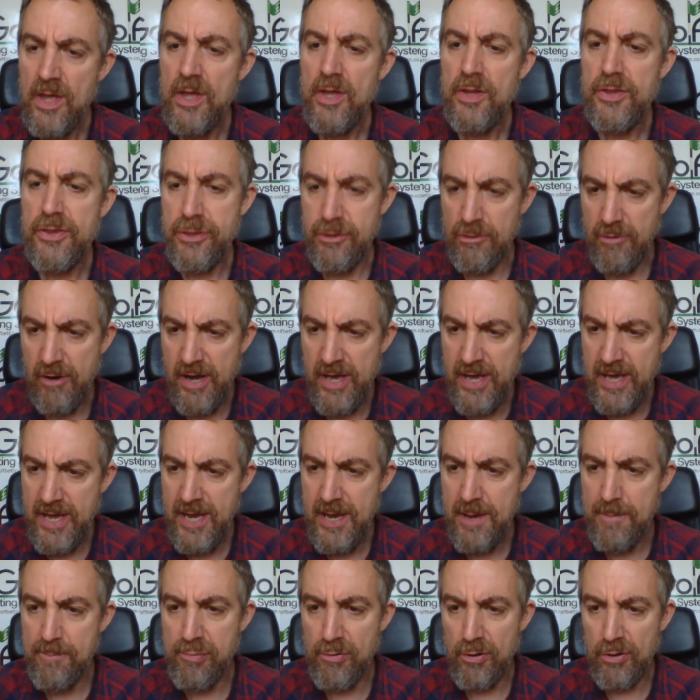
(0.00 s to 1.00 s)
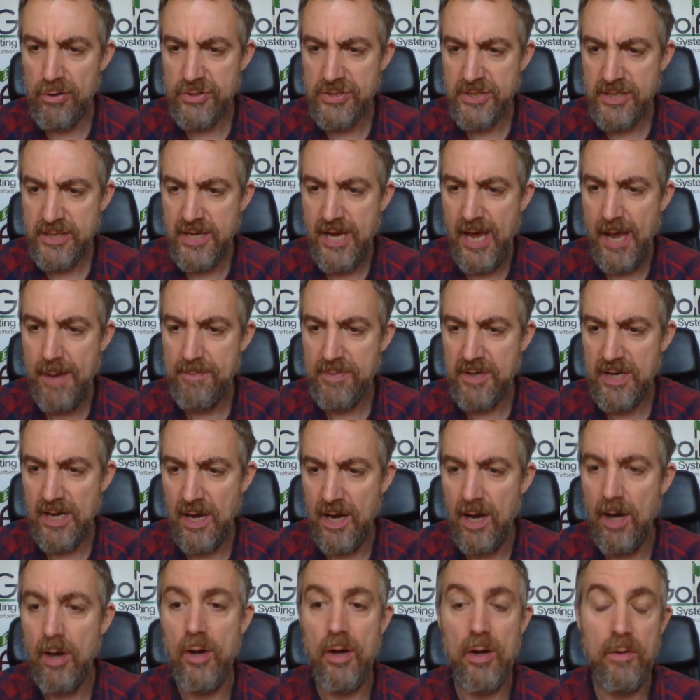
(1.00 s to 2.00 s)
Three, Brooks Koepka.
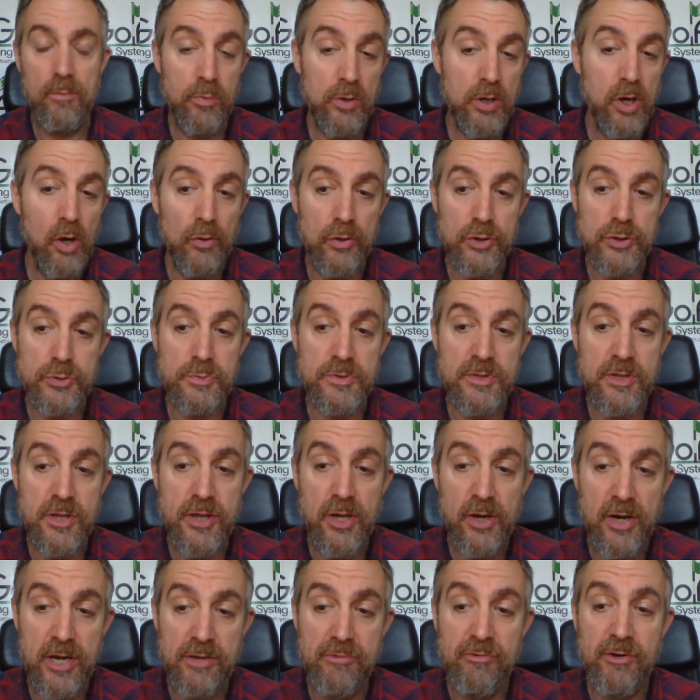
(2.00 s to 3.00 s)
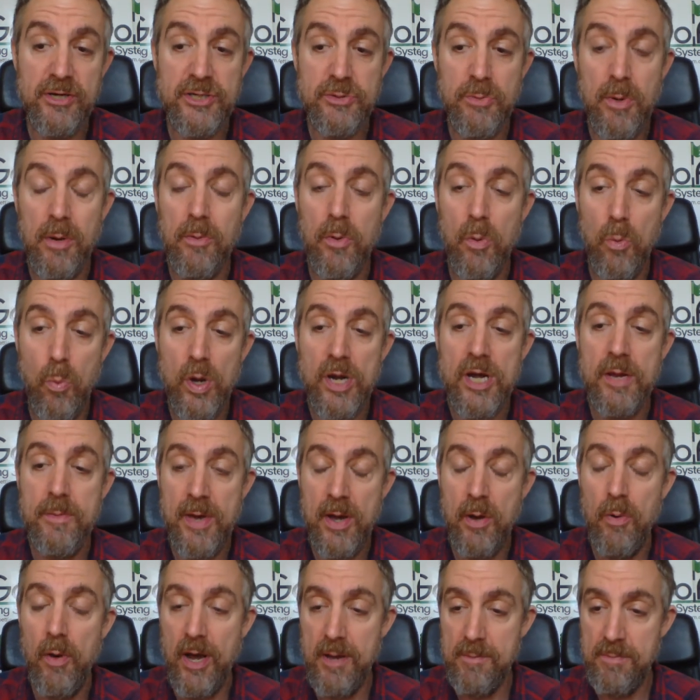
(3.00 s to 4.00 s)
Uh, Conners was thirty-three to one with William
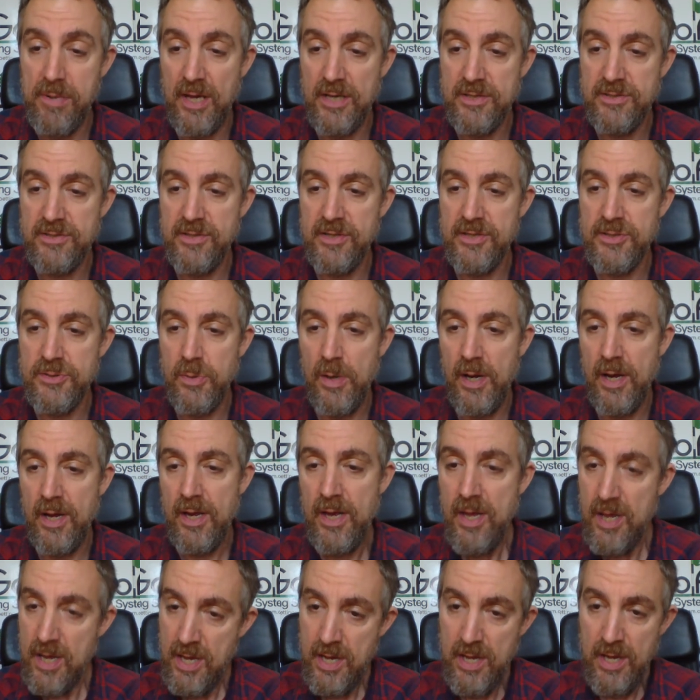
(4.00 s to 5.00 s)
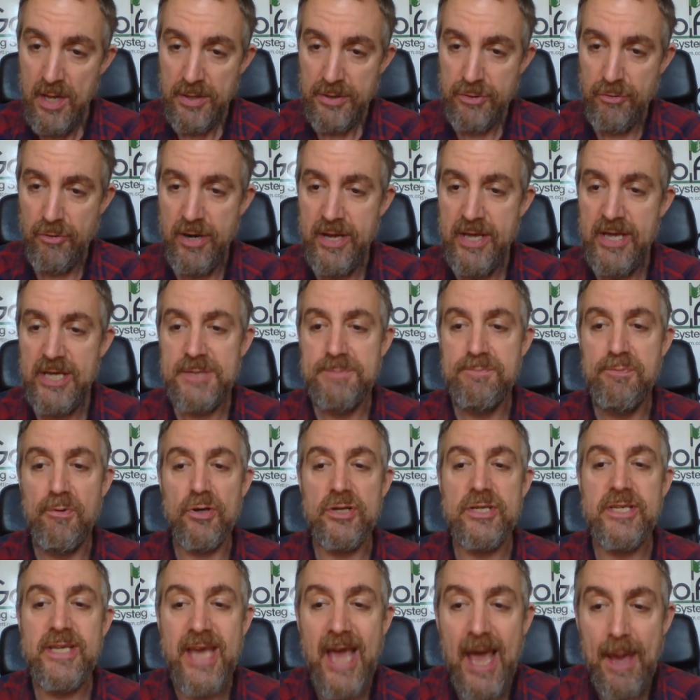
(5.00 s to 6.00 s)
Hill, eight places each way. Three is
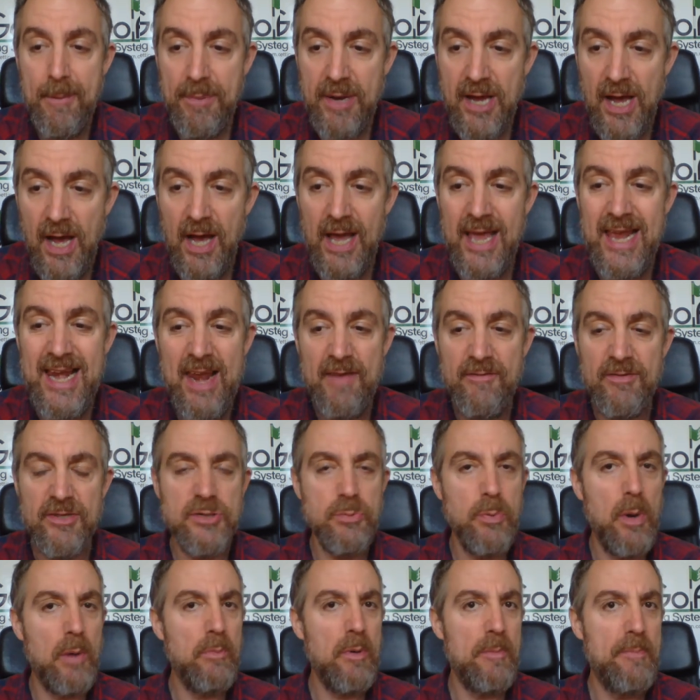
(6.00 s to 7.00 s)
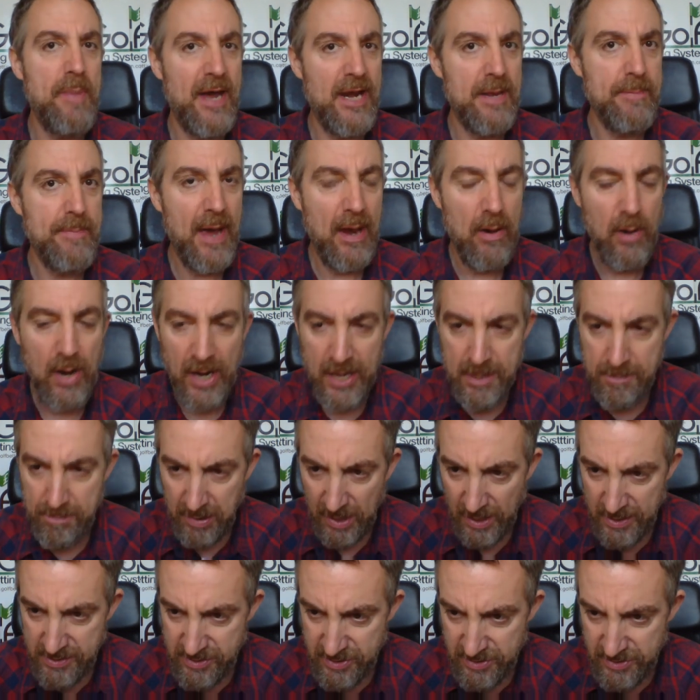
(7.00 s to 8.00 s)
Brooks Koepka, eleven to one with Paddy Power, eight
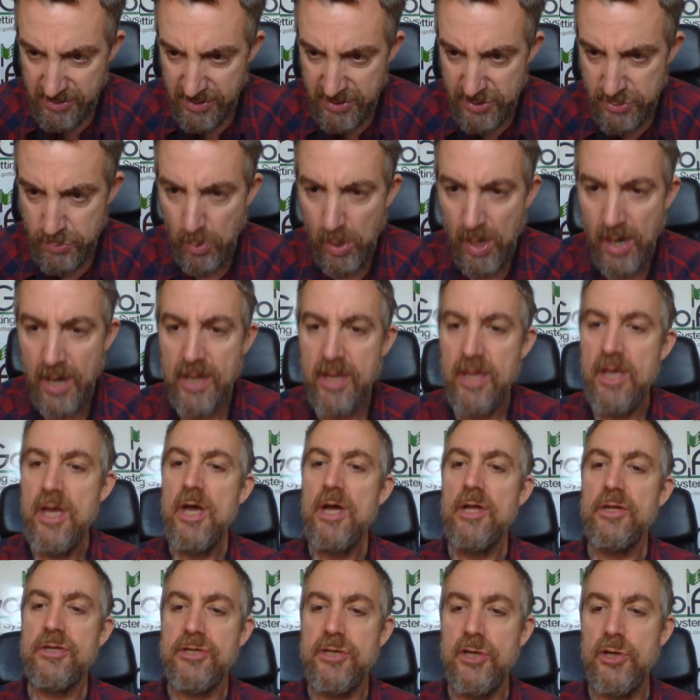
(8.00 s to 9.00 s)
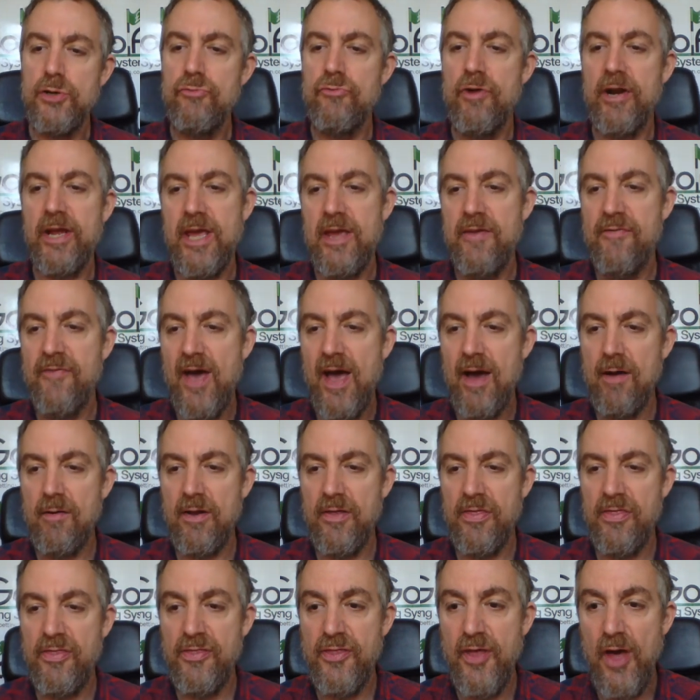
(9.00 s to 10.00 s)
places each way. Two, Rickie Fowler,
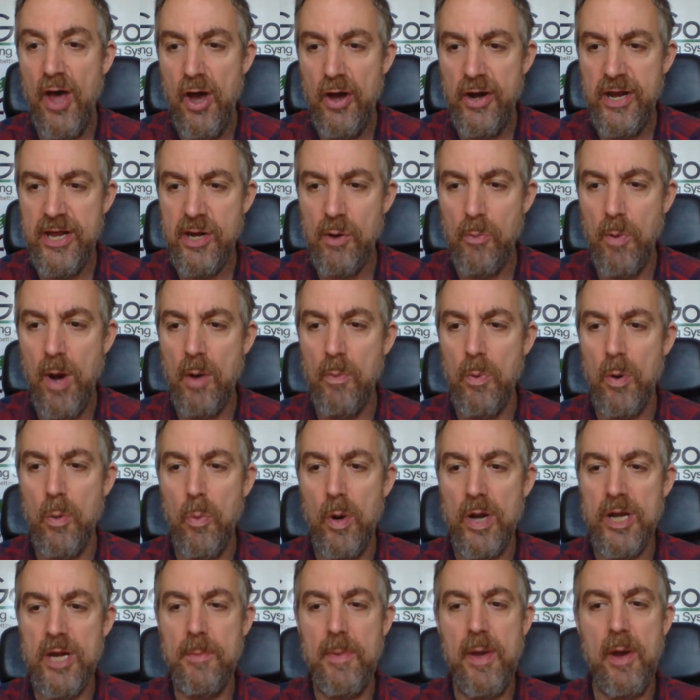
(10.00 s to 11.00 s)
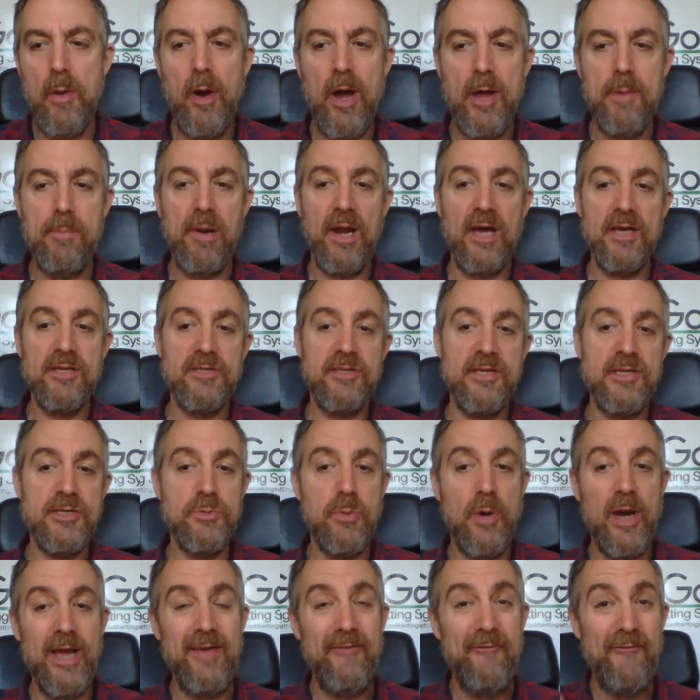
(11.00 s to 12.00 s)
thirty to one with William Hill, eight places each
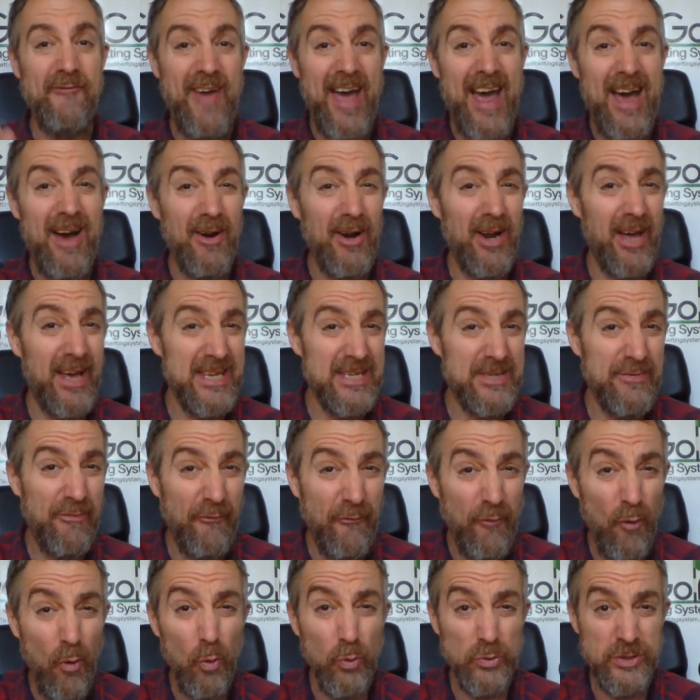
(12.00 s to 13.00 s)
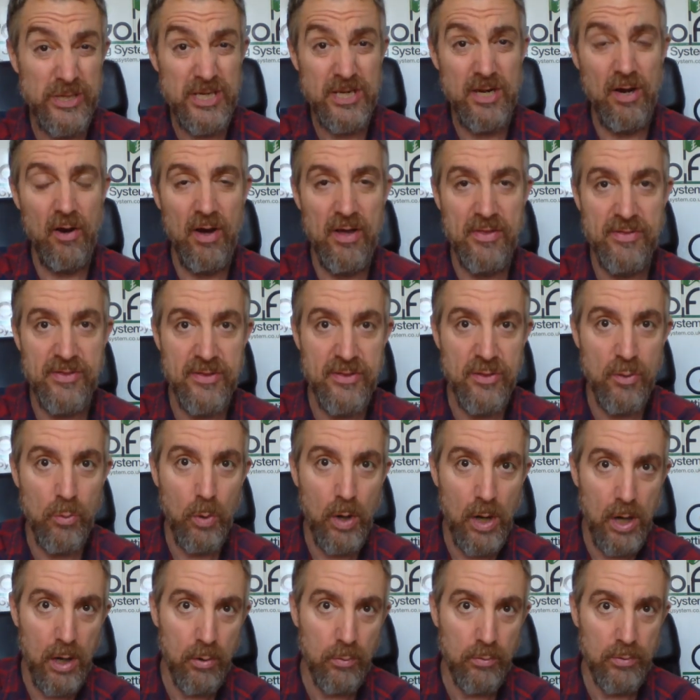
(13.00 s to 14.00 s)
way. Fowler is forty-ninth in the
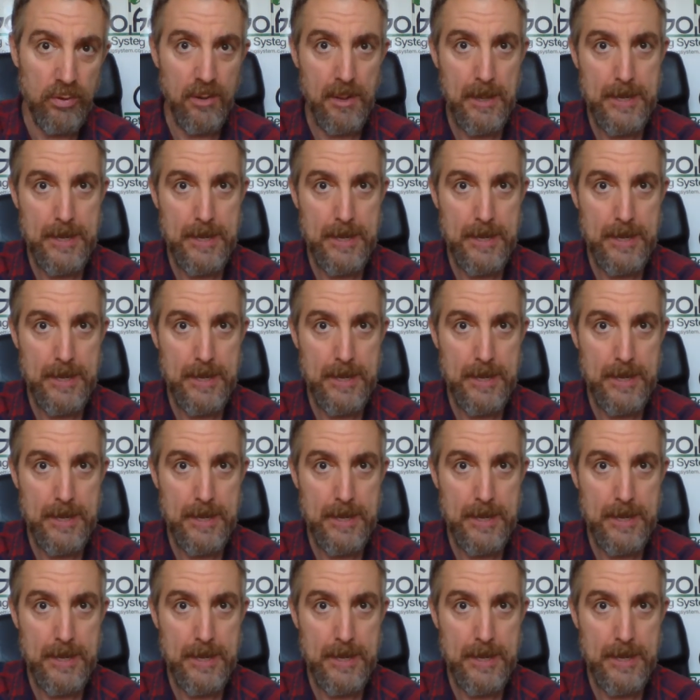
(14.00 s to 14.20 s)
world.